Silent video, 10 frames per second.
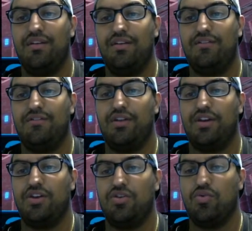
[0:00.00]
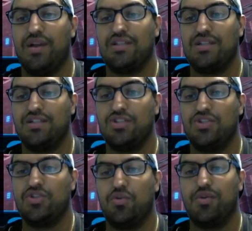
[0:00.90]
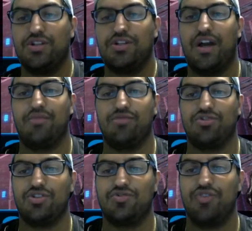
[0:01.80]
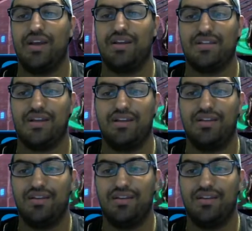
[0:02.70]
feel like you wasted so much time just trying to